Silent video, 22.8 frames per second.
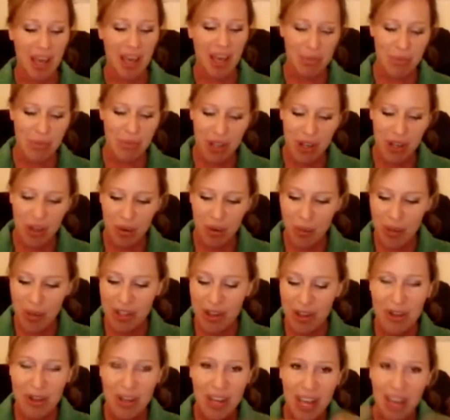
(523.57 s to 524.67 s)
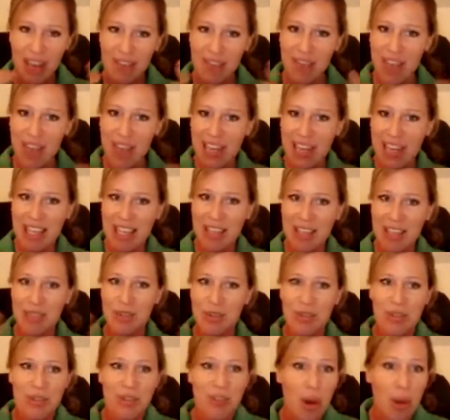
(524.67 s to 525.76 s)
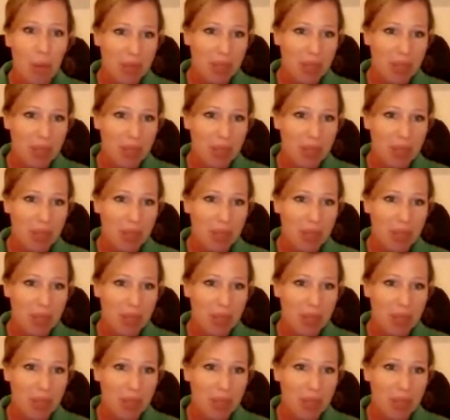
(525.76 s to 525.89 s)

We don't have any sort of